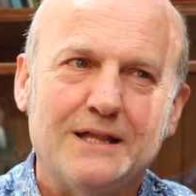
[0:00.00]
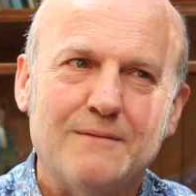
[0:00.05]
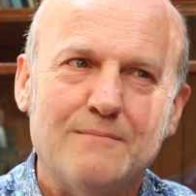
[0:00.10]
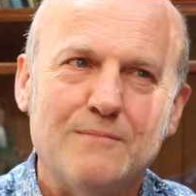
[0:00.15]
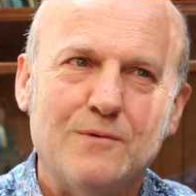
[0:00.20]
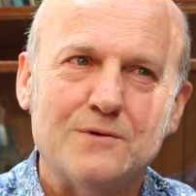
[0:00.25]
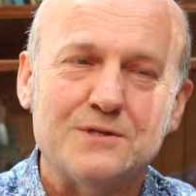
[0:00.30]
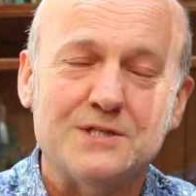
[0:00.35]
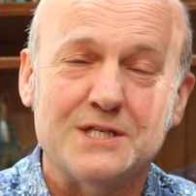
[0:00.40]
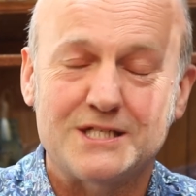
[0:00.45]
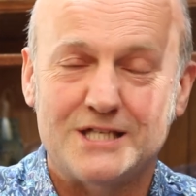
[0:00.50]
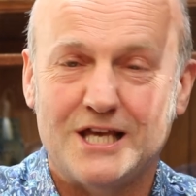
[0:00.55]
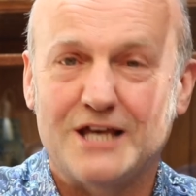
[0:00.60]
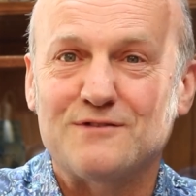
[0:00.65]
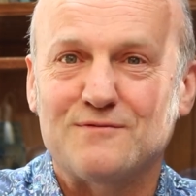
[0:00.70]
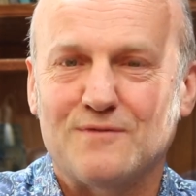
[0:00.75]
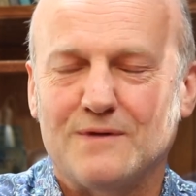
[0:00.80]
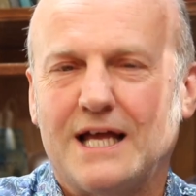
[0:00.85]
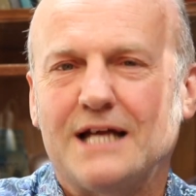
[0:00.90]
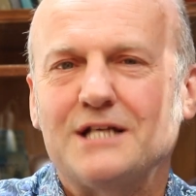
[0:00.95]
the more
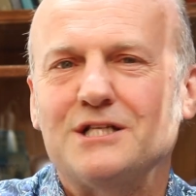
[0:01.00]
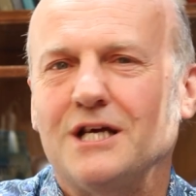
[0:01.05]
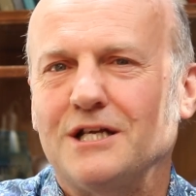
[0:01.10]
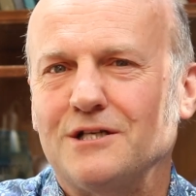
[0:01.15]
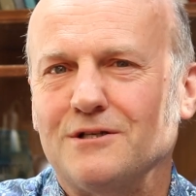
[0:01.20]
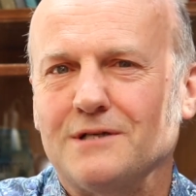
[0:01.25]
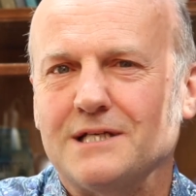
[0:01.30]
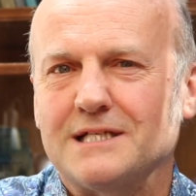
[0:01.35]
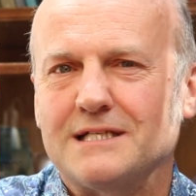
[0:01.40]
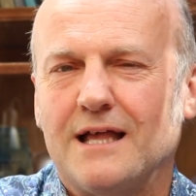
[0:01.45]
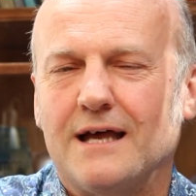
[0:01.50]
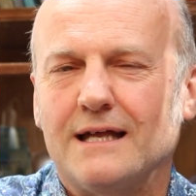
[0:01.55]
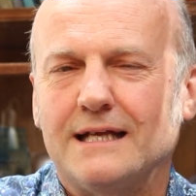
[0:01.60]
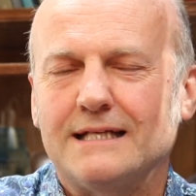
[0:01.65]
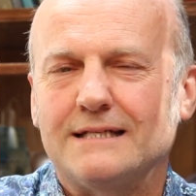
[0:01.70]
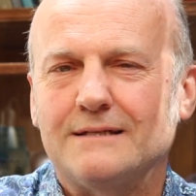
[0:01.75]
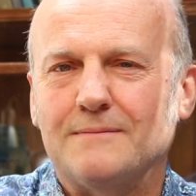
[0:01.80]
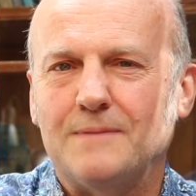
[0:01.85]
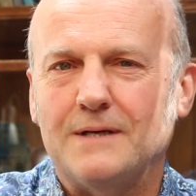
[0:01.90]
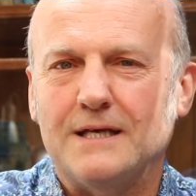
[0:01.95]
successful that schedule is
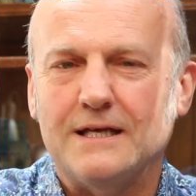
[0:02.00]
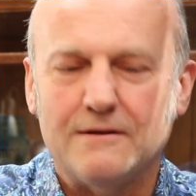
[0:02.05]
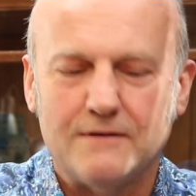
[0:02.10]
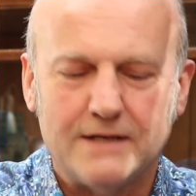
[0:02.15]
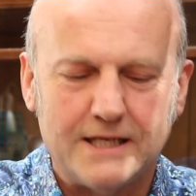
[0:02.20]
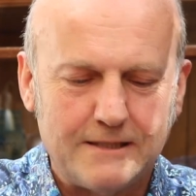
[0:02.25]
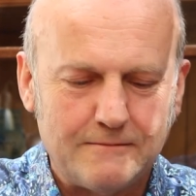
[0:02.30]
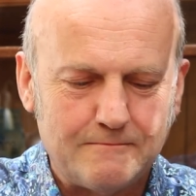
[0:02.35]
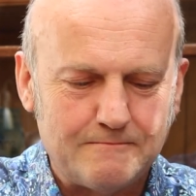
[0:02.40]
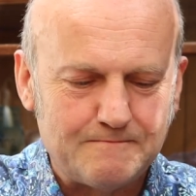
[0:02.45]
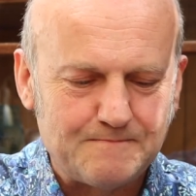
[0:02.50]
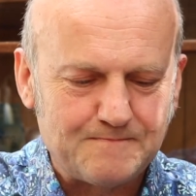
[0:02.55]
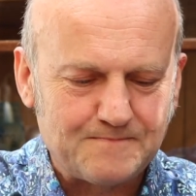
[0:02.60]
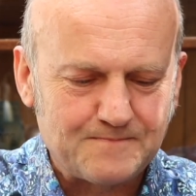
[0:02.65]
likely to be, really.